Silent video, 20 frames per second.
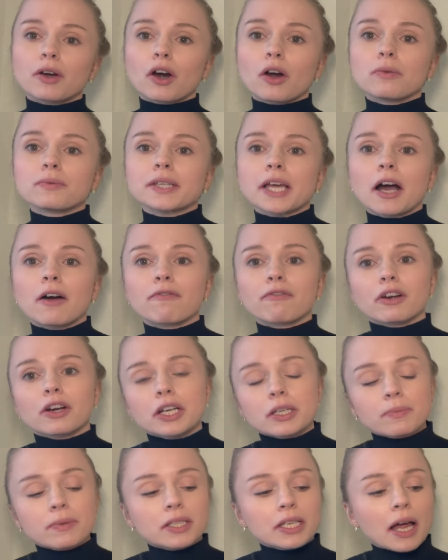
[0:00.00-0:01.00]
hometown for
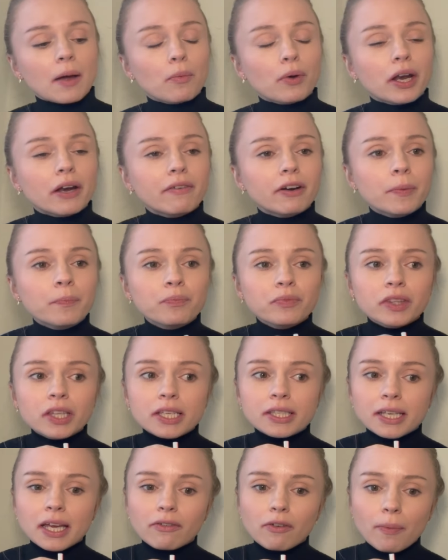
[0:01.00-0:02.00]
Christmas time, whatever, to
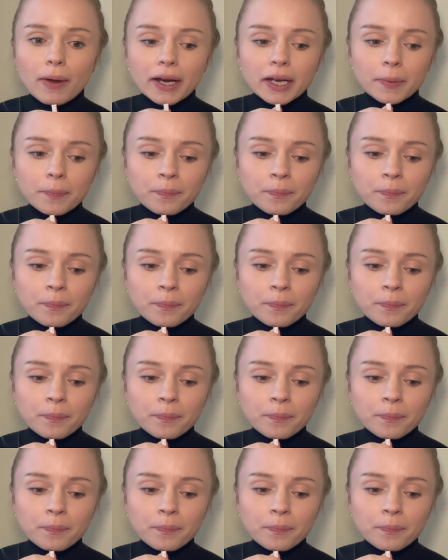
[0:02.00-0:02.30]
see everybody.